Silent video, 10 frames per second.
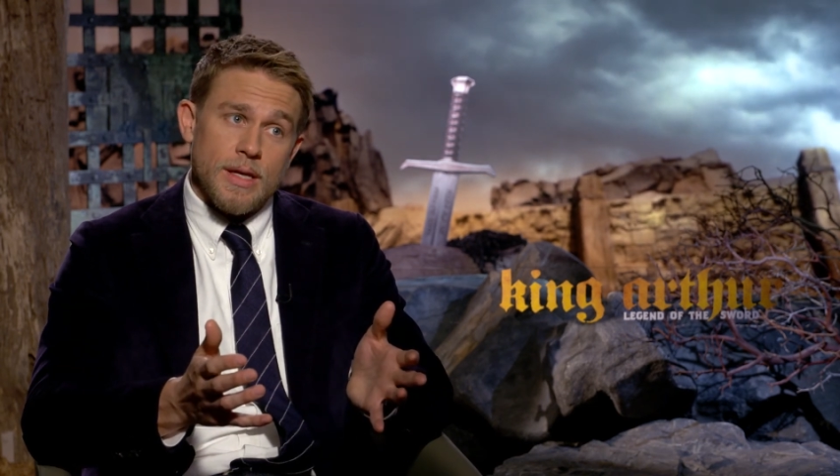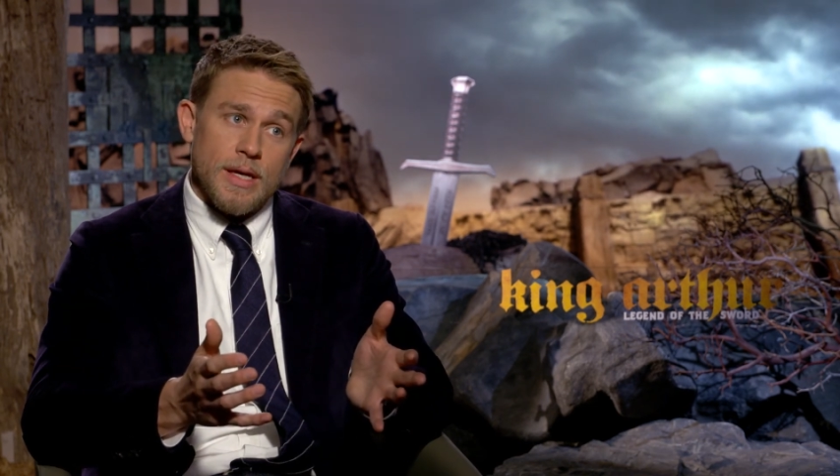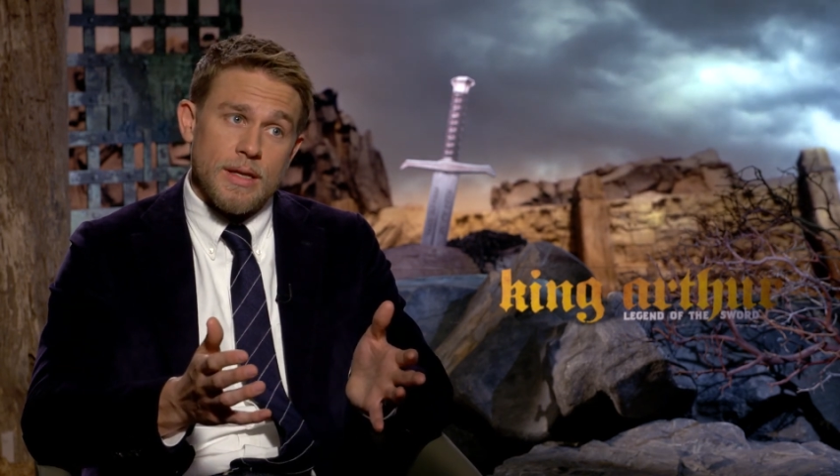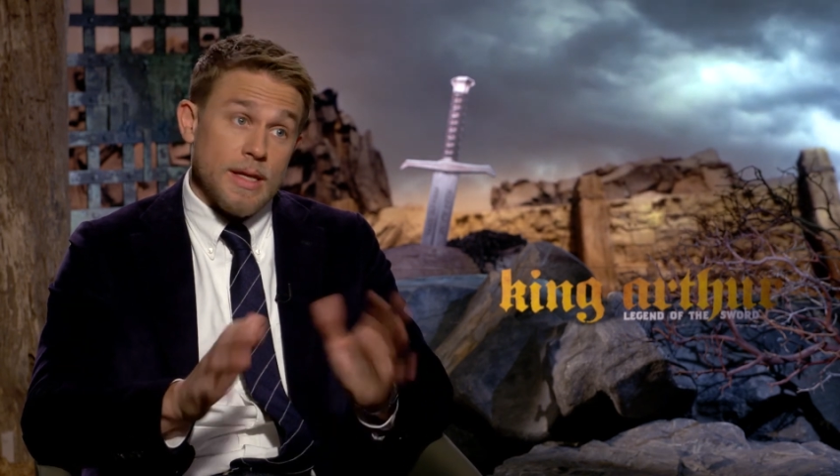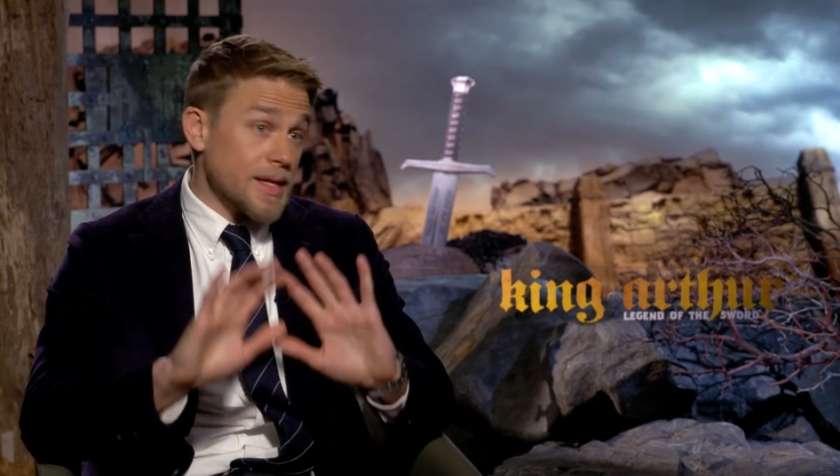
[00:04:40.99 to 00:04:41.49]

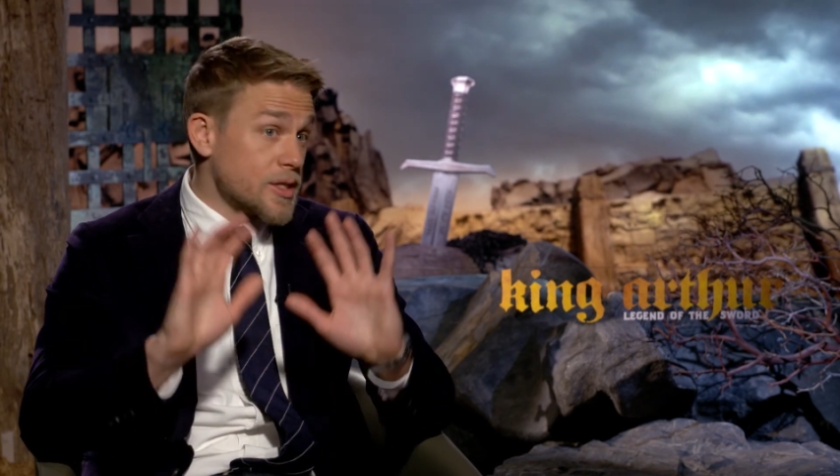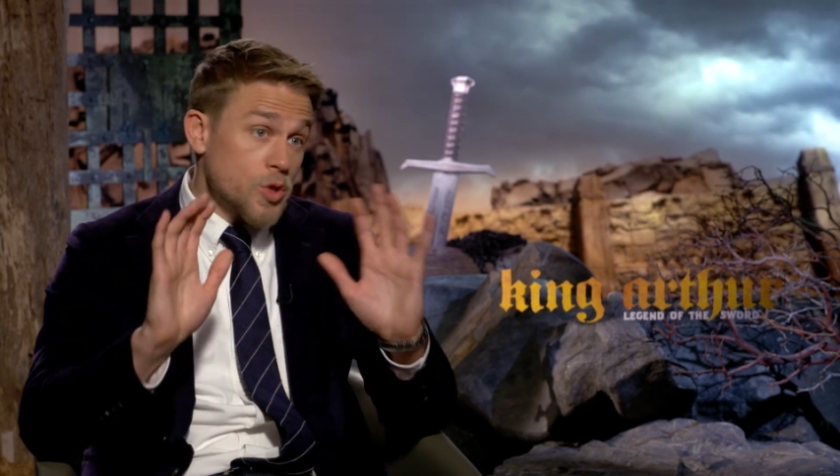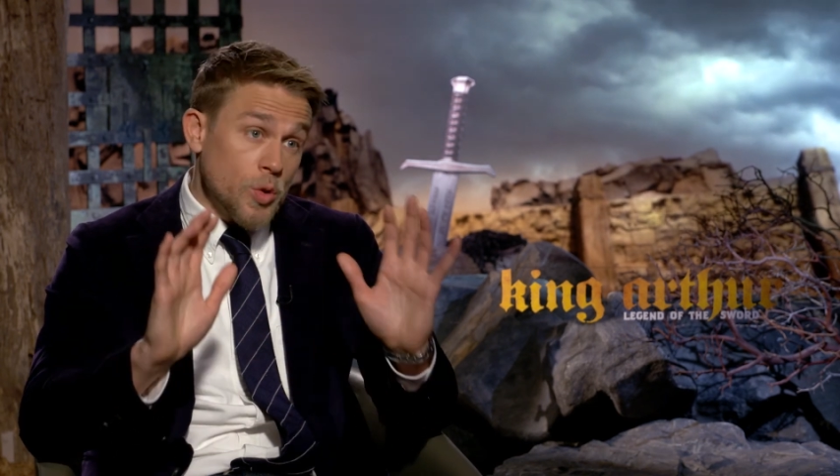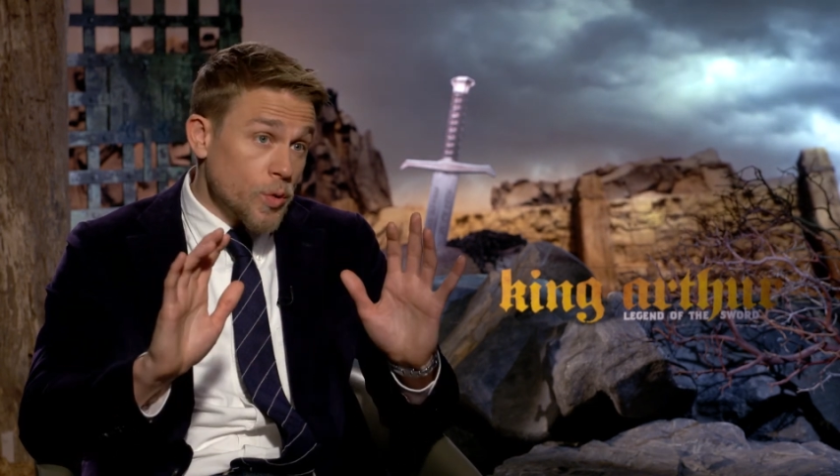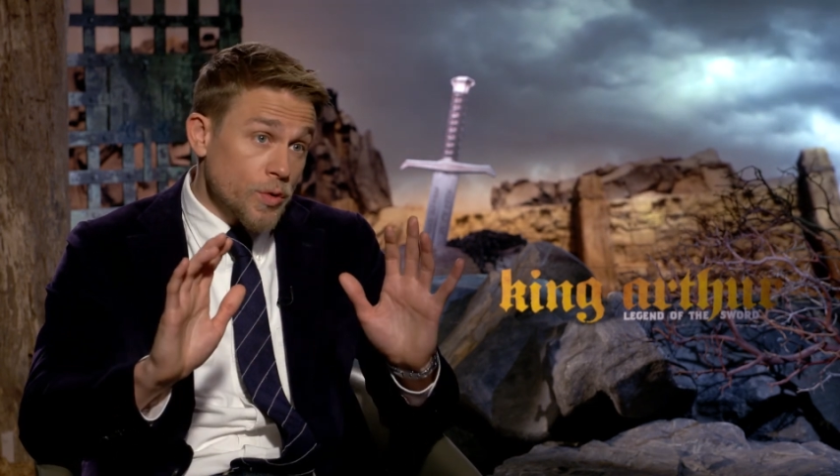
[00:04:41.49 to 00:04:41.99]
and, and that's
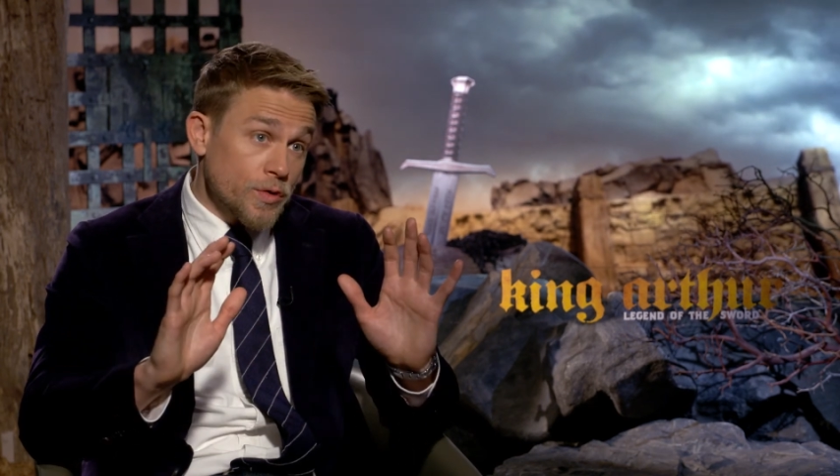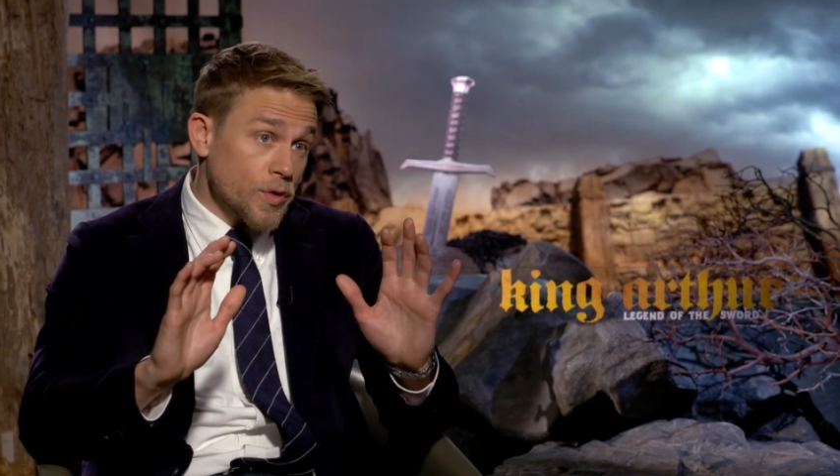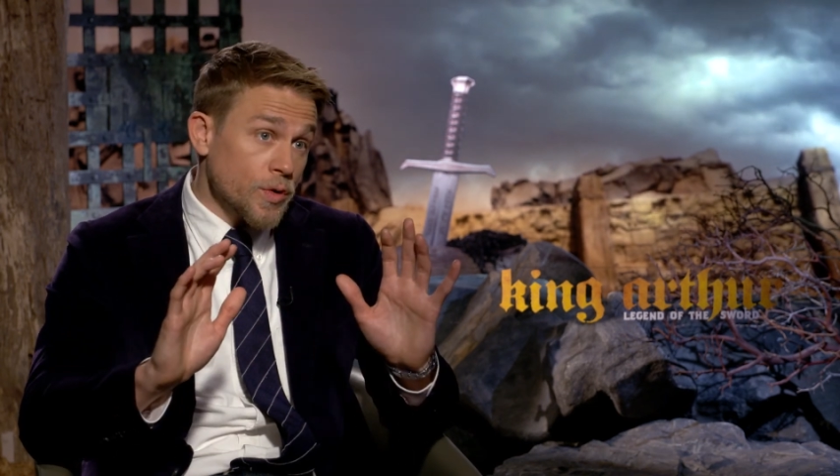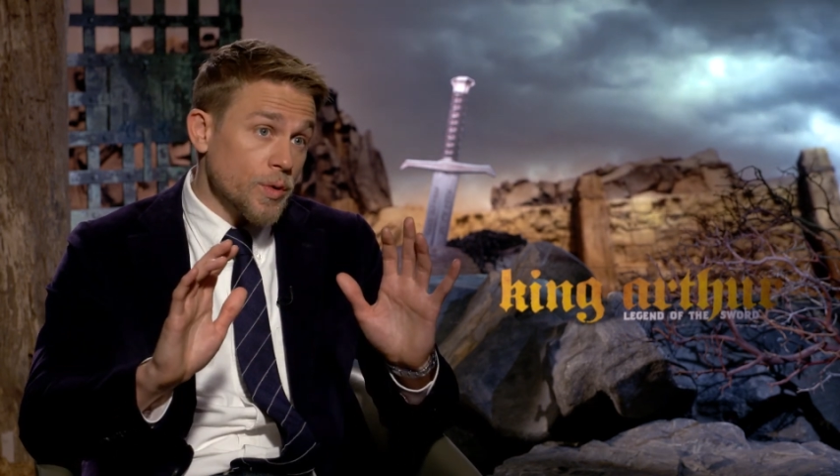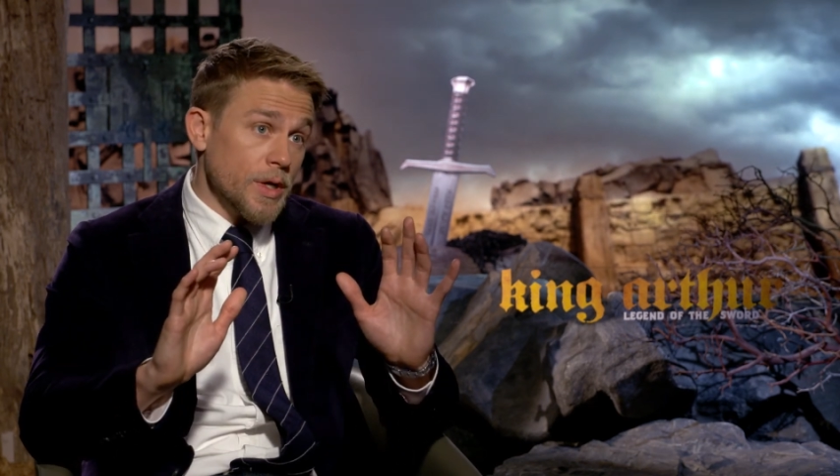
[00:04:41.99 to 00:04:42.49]
cool
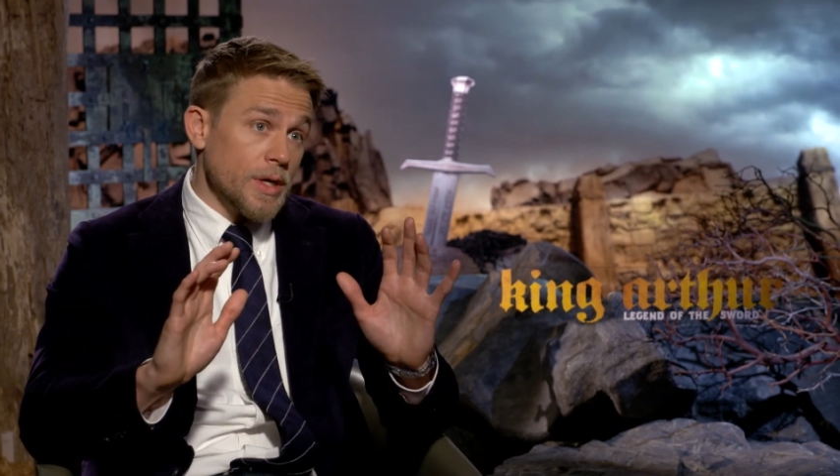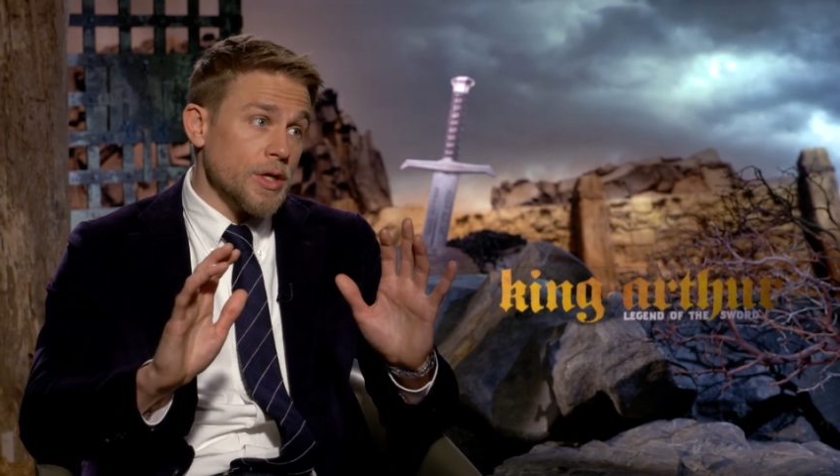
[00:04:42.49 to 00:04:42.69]
too,